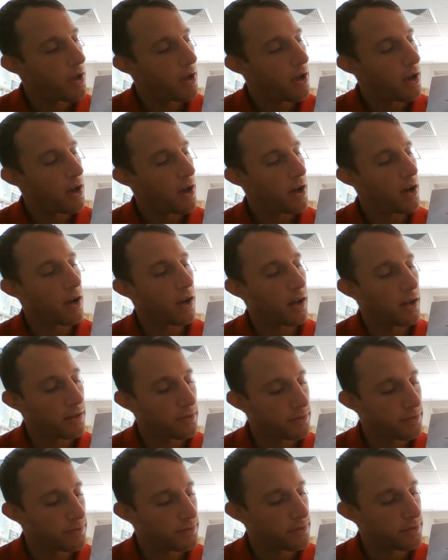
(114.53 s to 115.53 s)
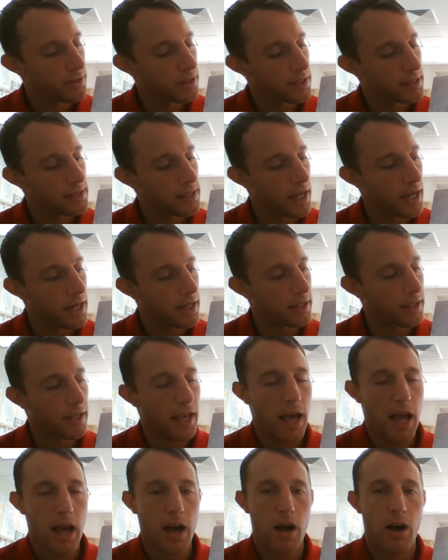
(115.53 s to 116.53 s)
of exactly
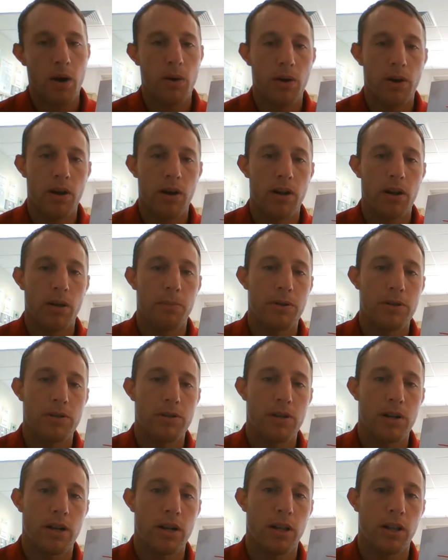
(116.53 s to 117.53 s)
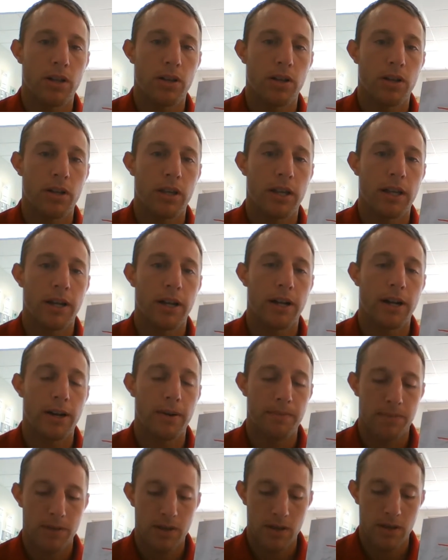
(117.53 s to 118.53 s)
how our numbers are going to look here,
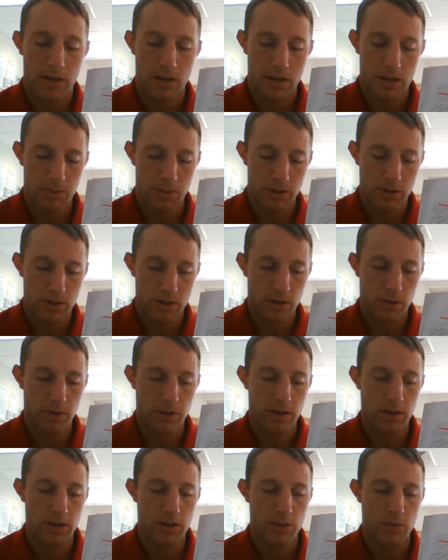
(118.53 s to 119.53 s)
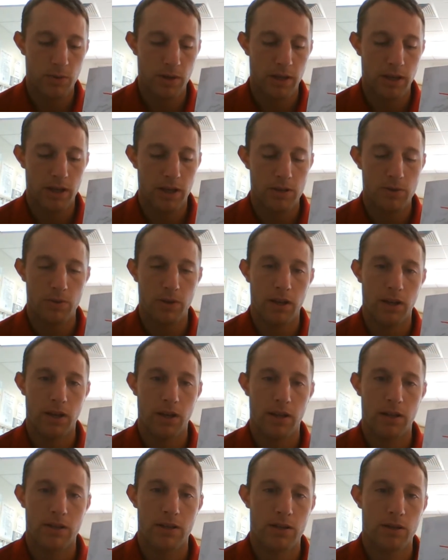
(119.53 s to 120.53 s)
especially with this week as we get
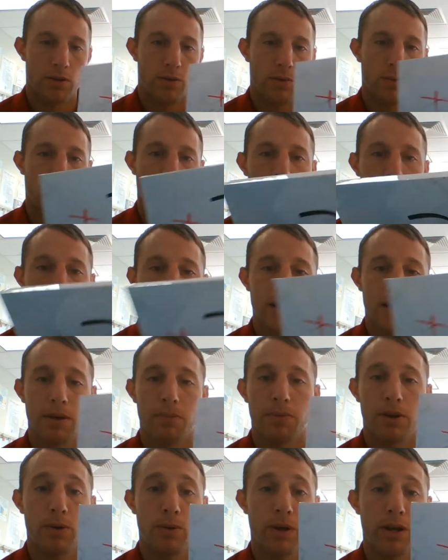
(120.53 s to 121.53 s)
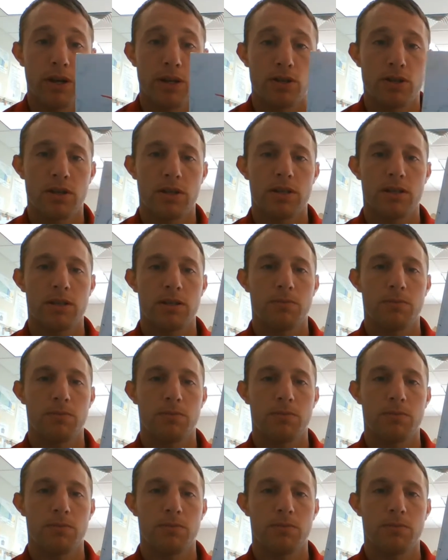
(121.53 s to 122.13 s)
into one-step equations and